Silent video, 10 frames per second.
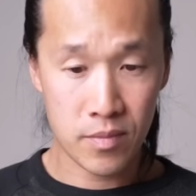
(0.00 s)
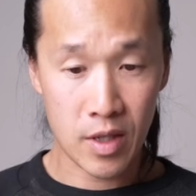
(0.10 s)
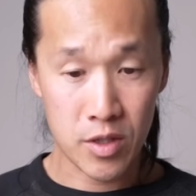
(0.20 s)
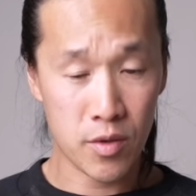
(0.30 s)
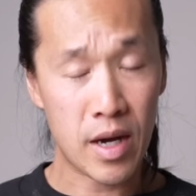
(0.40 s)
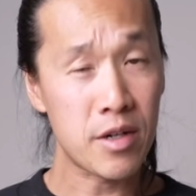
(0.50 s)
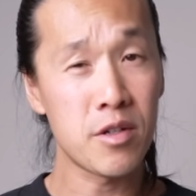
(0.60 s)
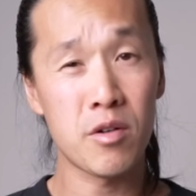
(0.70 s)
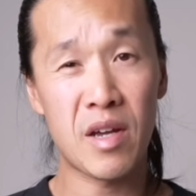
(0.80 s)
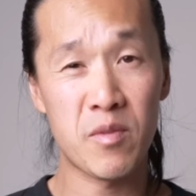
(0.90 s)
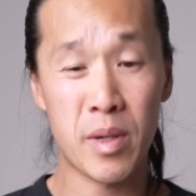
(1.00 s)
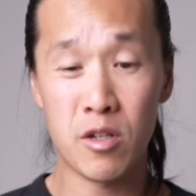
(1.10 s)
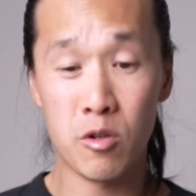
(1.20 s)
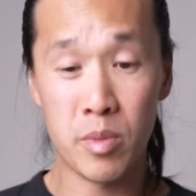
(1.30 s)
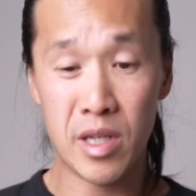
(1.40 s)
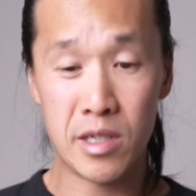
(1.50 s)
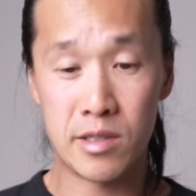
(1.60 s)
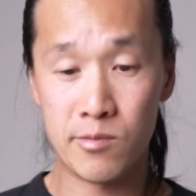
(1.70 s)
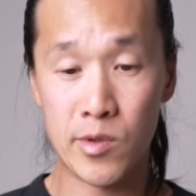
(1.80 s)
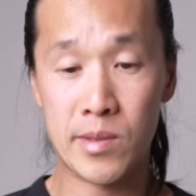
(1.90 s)
So how do you know you have a bend in your blade?
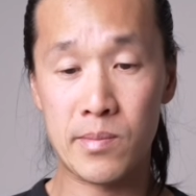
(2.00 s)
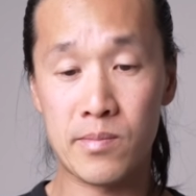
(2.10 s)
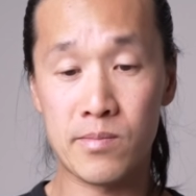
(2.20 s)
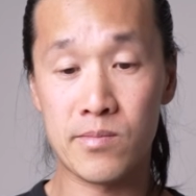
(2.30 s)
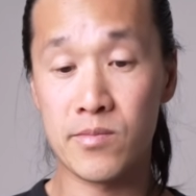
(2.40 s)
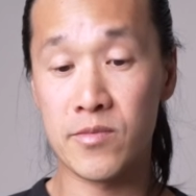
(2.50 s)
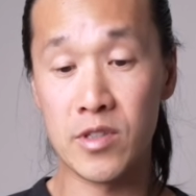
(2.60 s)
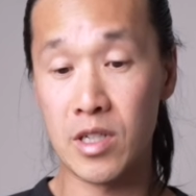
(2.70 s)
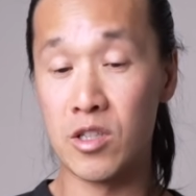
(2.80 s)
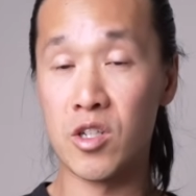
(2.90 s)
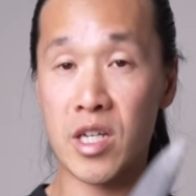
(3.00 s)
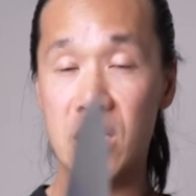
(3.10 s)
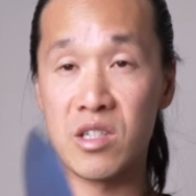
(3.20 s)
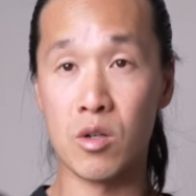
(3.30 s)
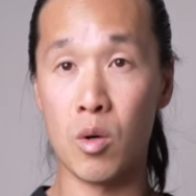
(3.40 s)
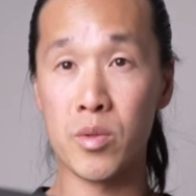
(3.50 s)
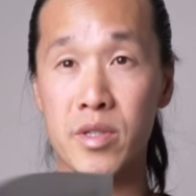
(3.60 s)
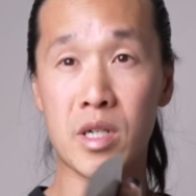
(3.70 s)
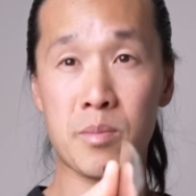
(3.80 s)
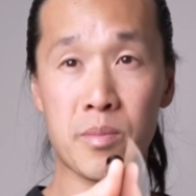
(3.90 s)
Well, you can look at it, you can hold
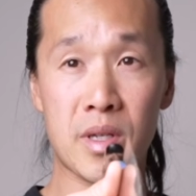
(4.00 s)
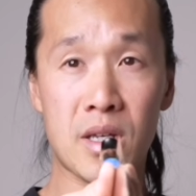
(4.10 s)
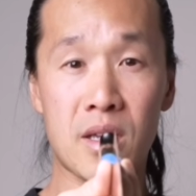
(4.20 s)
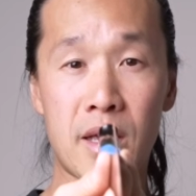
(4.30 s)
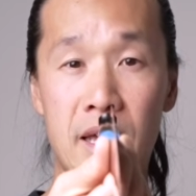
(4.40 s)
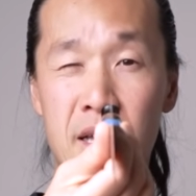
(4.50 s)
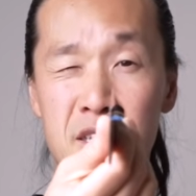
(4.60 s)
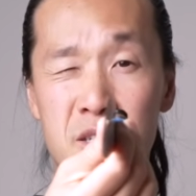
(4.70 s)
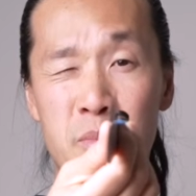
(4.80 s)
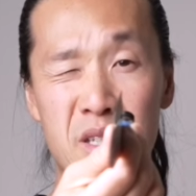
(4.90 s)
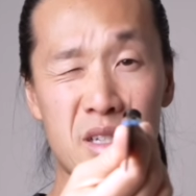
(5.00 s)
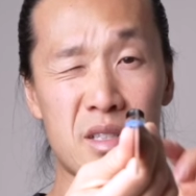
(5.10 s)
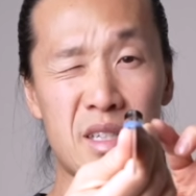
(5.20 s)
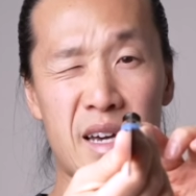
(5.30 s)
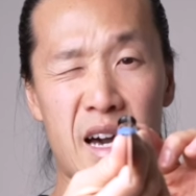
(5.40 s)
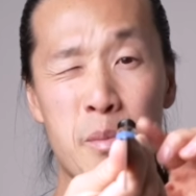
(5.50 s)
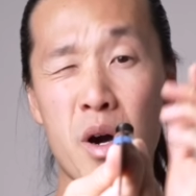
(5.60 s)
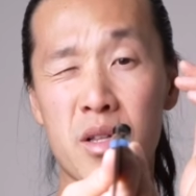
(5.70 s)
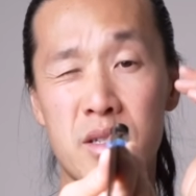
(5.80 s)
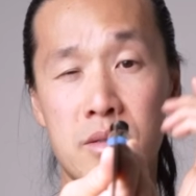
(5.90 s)
it up and just basically
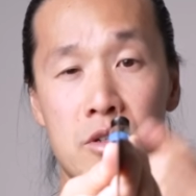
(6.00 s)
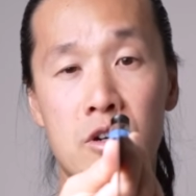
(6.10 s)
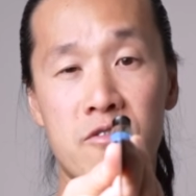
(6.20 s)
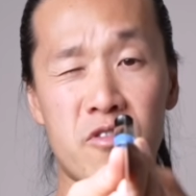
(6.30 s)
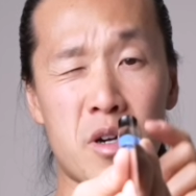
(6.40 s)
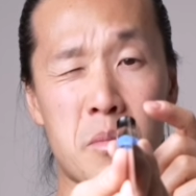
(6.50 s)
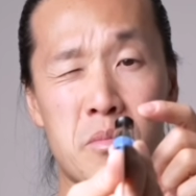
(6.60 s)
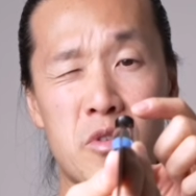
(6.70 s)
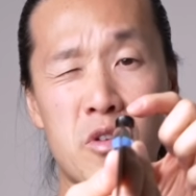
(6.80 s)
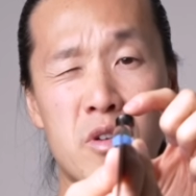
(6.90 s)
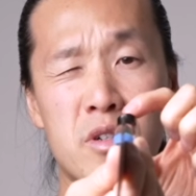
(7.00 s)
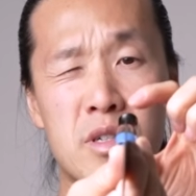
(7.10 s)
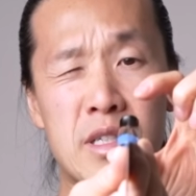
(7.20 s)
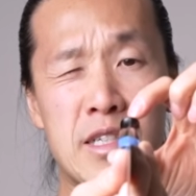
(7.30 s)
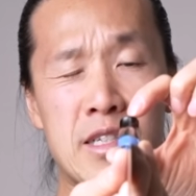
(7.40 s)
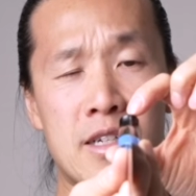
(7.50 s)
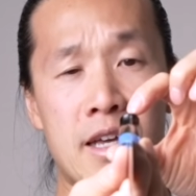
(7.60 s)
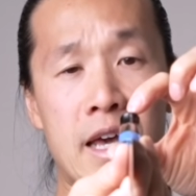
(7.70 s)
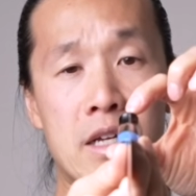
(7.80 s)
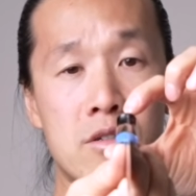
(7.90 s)
eyeball it, go from your
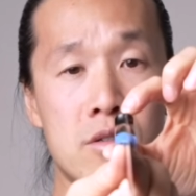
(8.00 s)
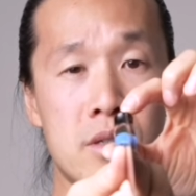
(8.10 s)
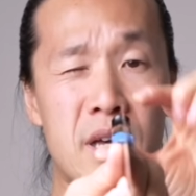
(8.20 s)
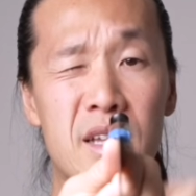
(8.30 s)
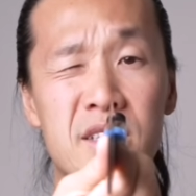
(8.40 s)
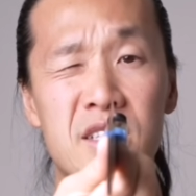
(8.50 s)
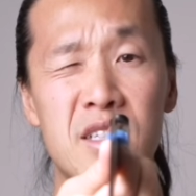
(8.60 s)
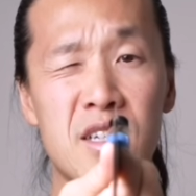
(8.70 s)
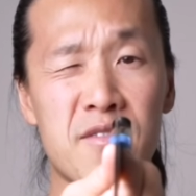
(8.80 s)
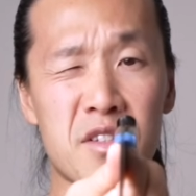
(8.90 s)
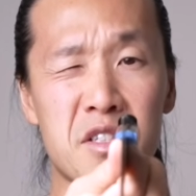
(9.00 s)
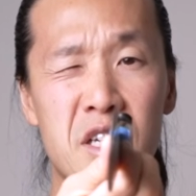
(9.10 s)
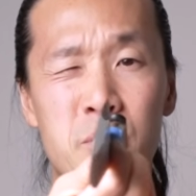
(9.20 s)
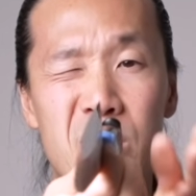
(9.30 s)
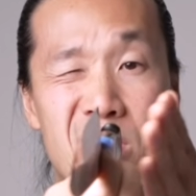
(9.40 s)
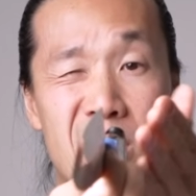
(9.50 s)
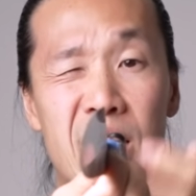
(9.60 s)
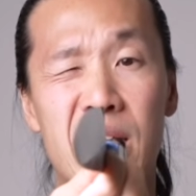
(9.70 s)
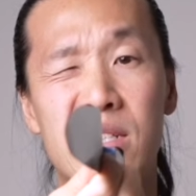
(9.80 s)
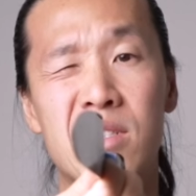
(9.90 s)
handle and see if the tip is
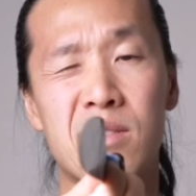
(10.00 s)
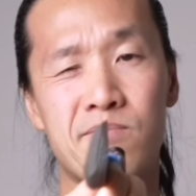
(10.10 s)
aligned.